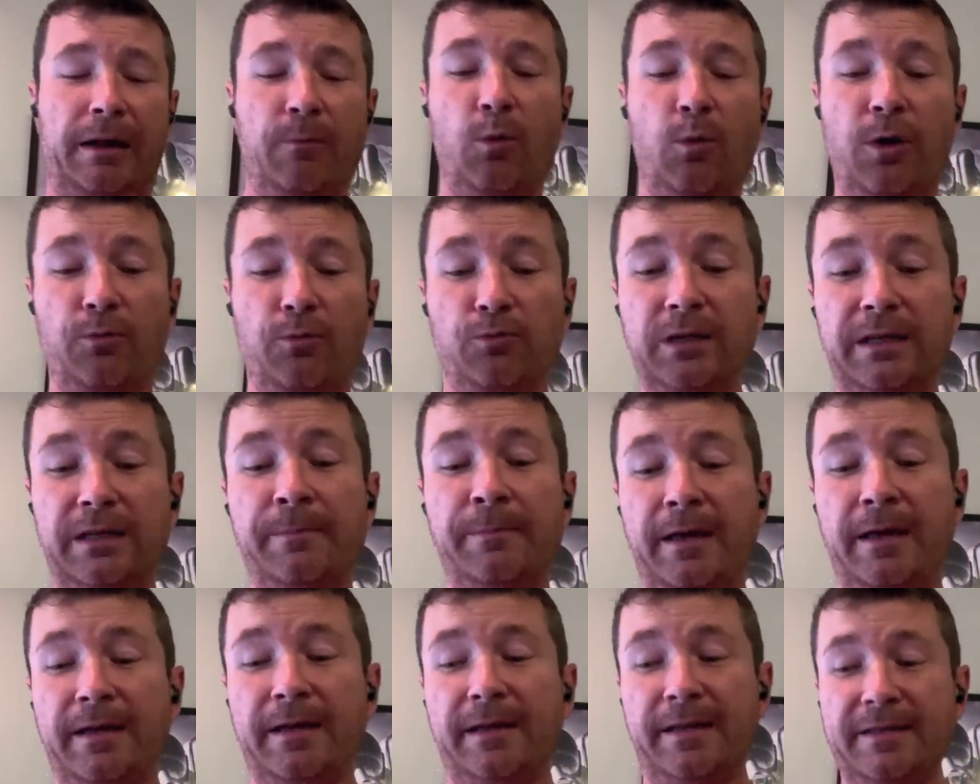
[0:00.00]
And what really
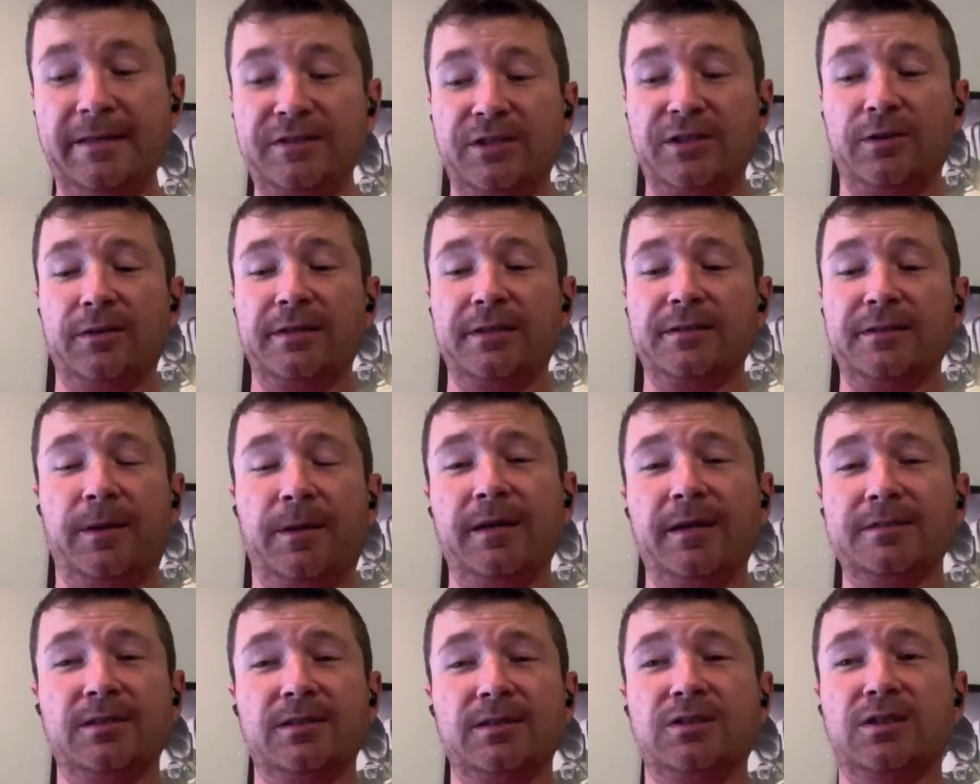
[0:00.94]
made it easier is
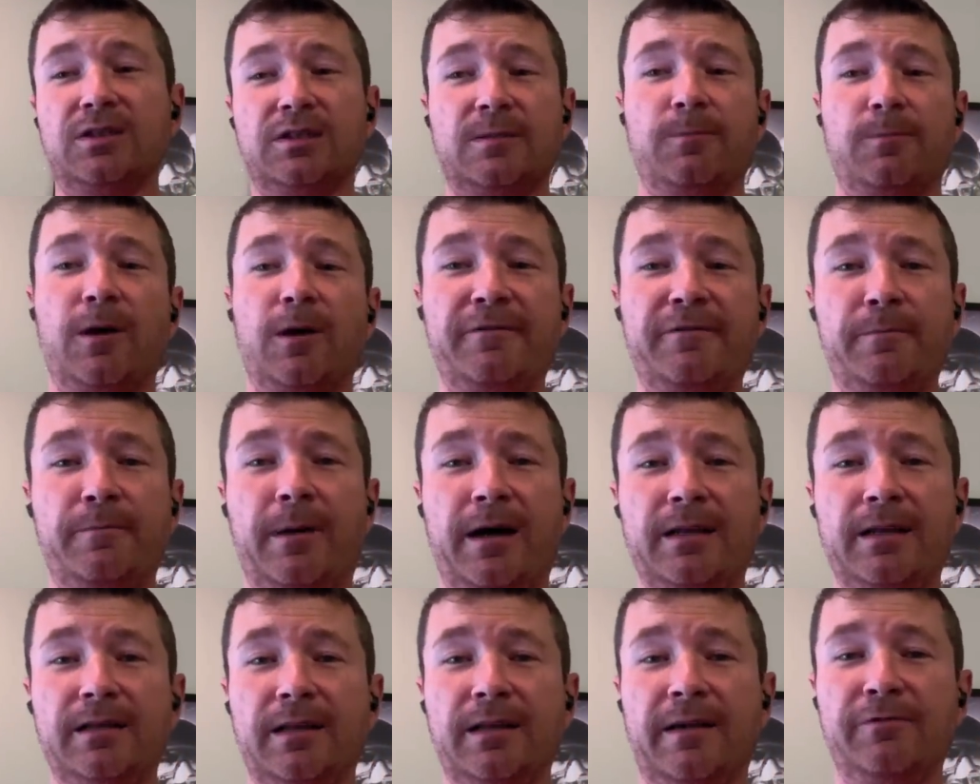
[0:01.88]
because it's just a private
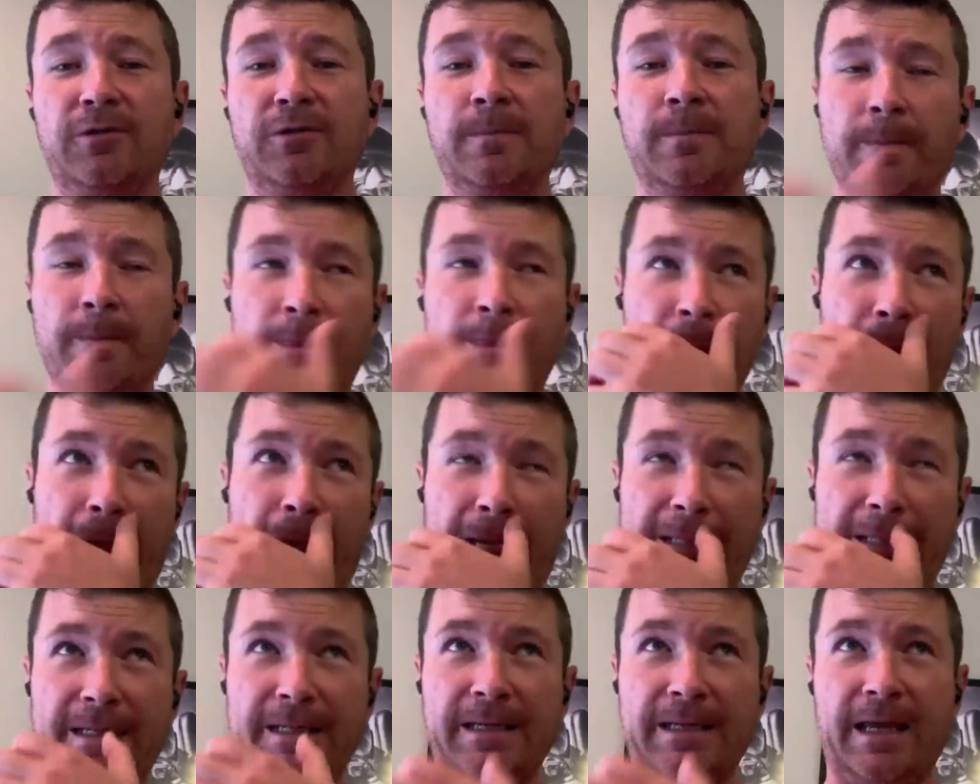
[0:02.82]
pilot level,
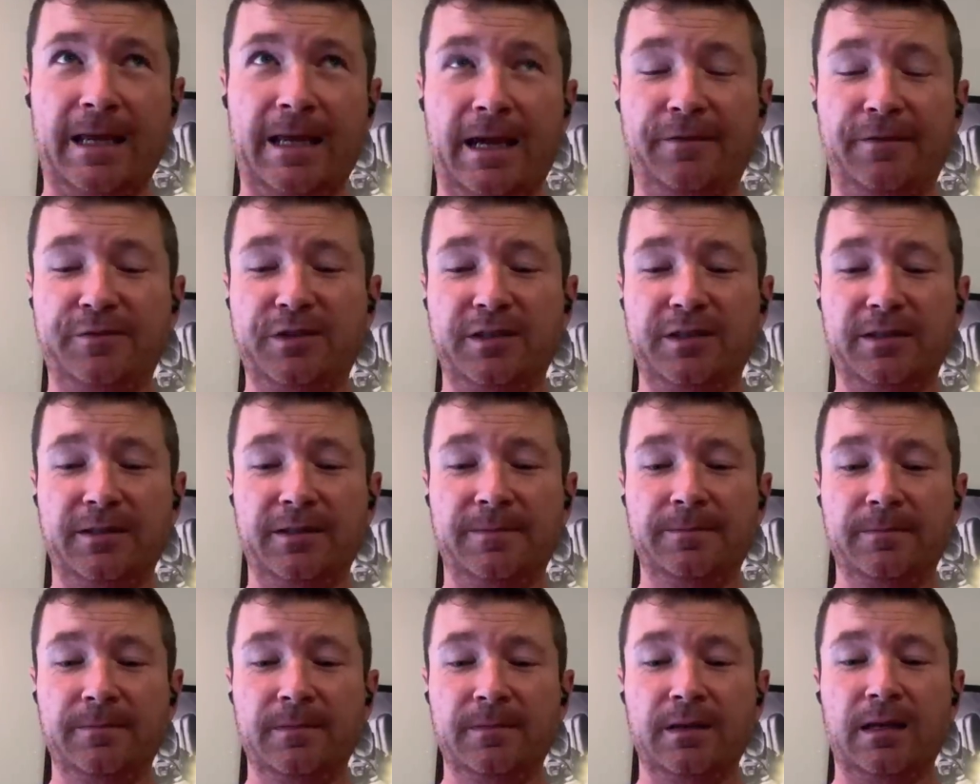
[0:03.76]
I didn't have to
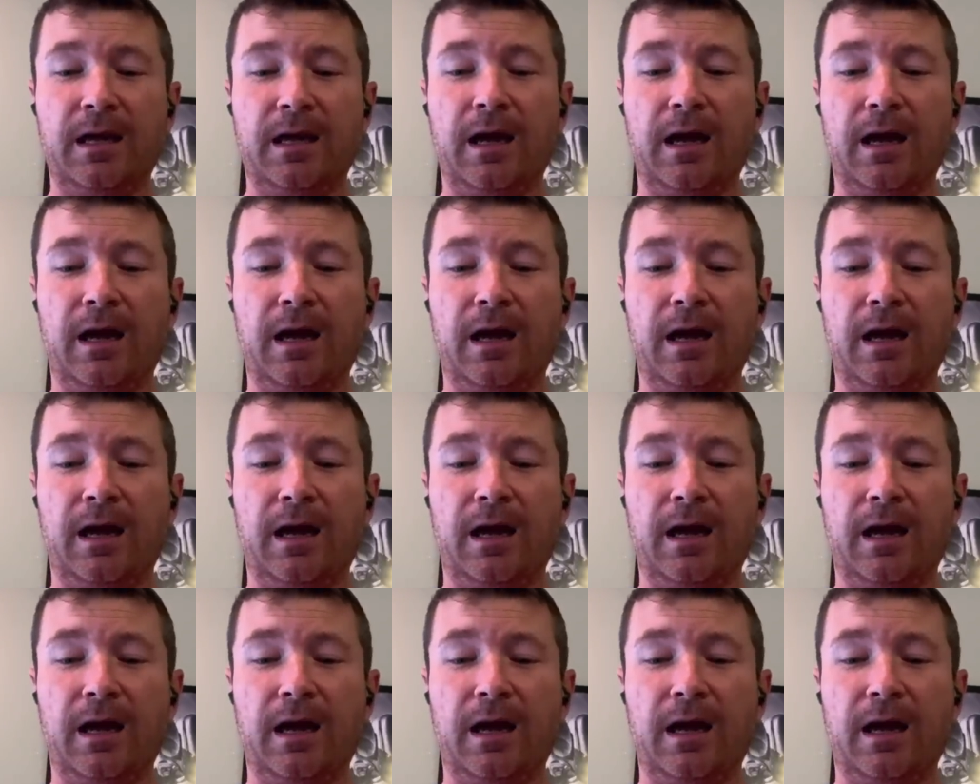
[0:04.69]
